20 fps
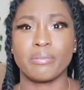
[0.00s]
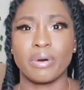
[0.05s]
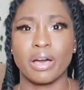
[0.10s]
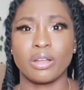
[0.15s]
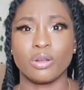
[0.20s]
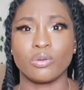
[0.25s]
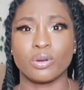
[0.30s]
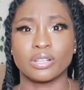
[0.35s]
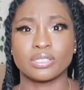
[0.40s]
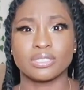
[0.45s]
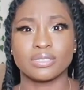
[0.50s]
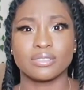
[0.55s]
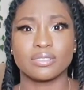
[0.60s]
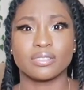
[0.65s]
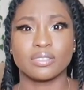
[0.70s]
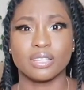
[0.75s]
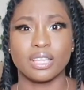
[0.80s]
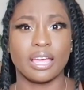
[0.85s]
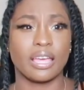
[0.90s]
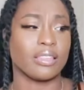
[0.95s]
& Body Works.
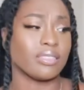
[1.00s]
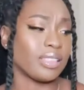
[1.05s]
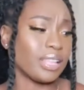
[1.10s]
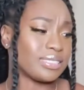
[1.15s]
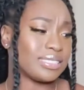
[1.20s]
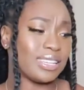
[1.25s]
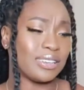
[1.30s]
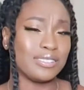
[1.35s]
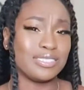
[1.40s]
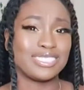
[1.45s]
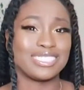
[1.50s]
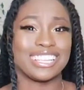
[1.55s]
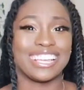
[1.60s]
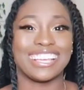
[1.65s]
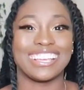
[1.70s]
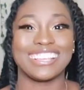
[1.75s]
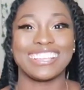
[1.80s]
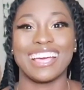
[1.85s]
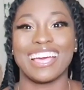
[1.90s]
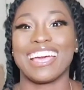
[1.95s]
Yeah, that's how you
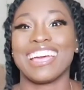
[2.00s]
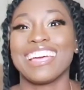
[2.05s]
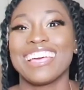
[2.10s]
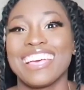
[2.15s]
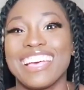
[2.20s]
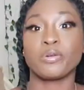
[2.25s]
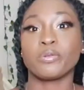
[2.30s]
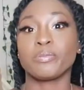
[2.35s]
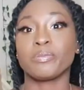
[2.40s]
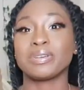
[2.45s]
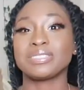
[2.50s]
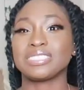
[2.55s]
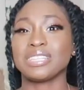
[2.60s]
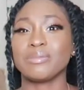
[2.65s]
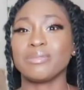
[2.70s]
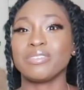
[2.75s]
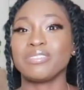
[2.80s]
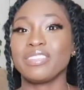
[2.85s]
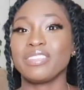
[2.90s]
say it. But some of